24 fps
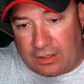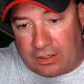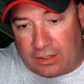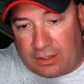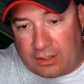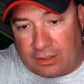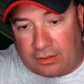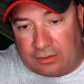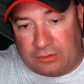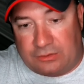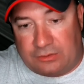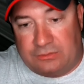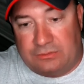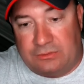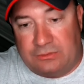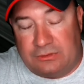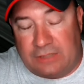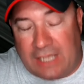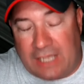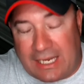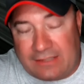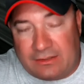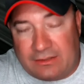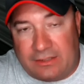are
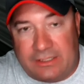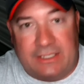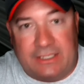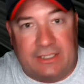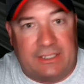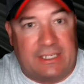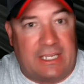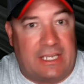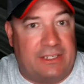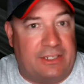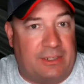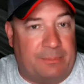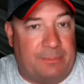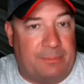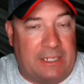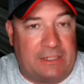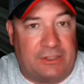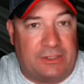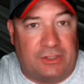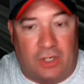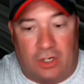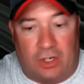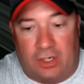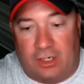likely going to end up
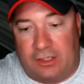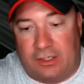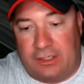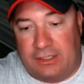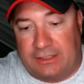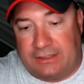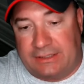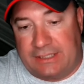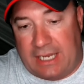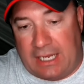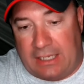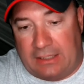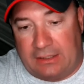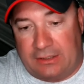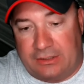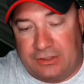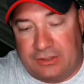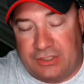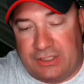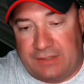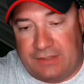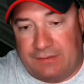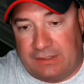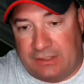at guard in
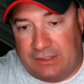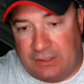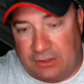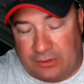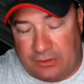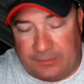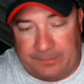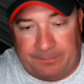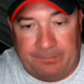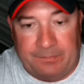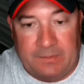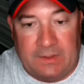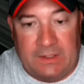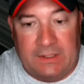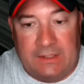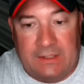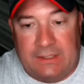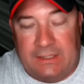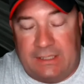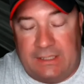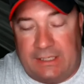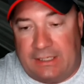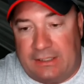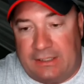college, even though
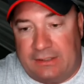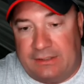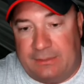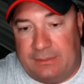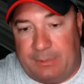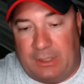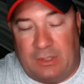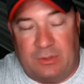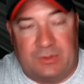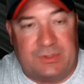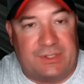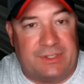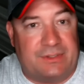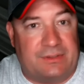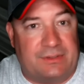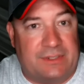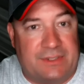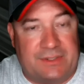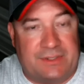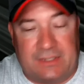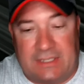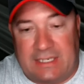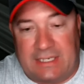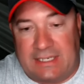DeBose is
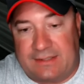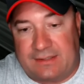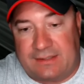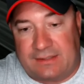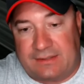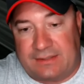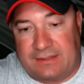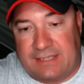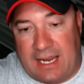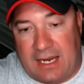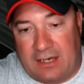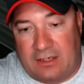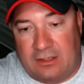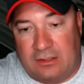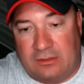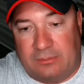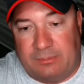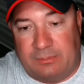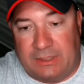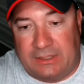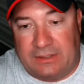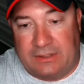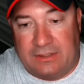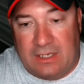listed as a tackle.
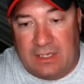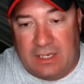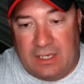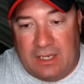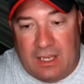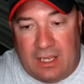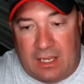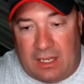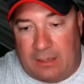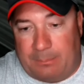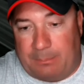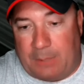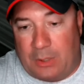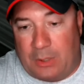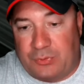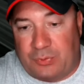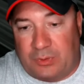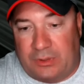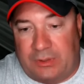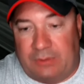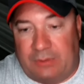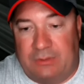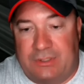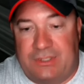But most
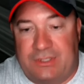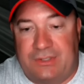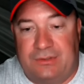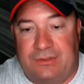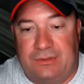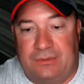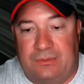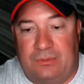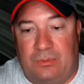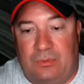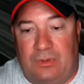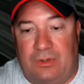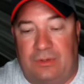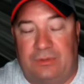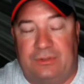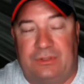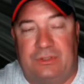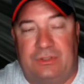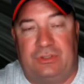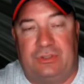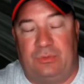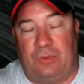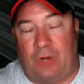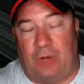recruits
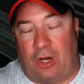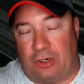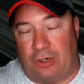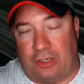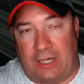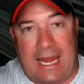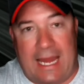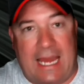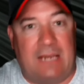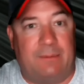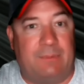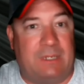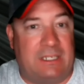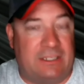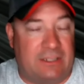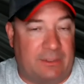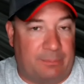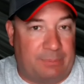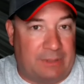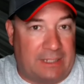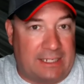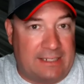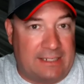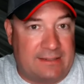are aiming to
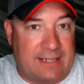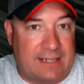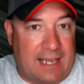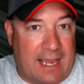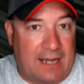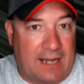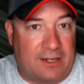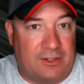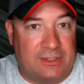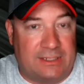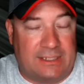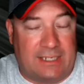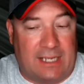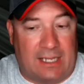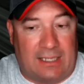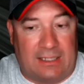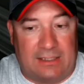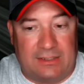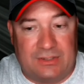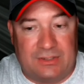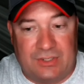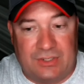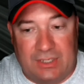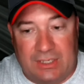play tackle in
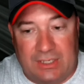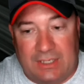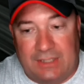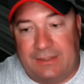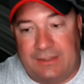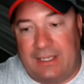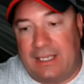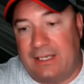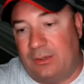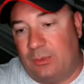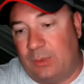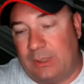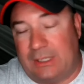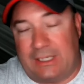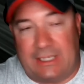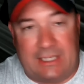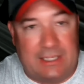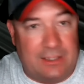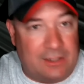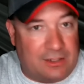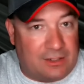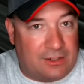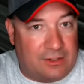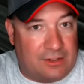college. They don't want to
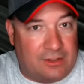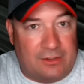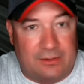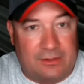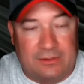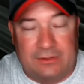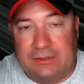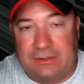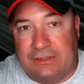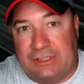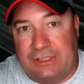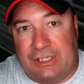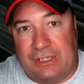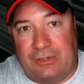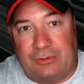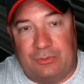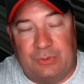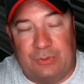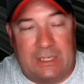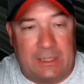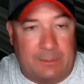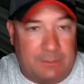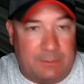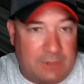hear,
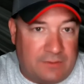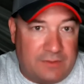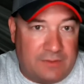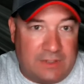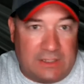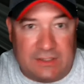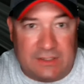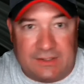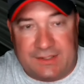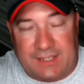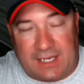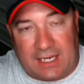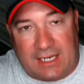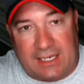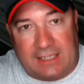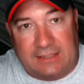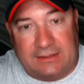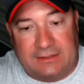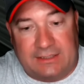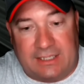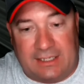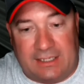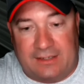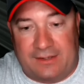we can move you
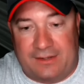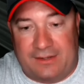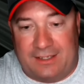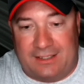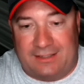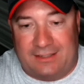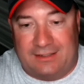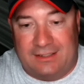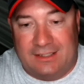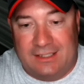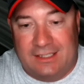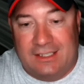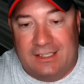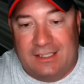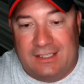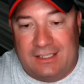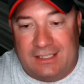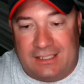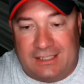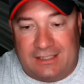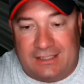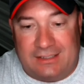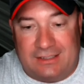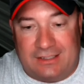inside kind of thing
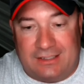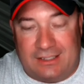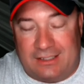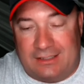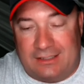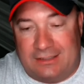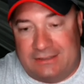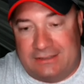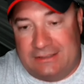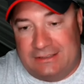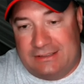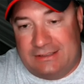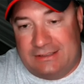in the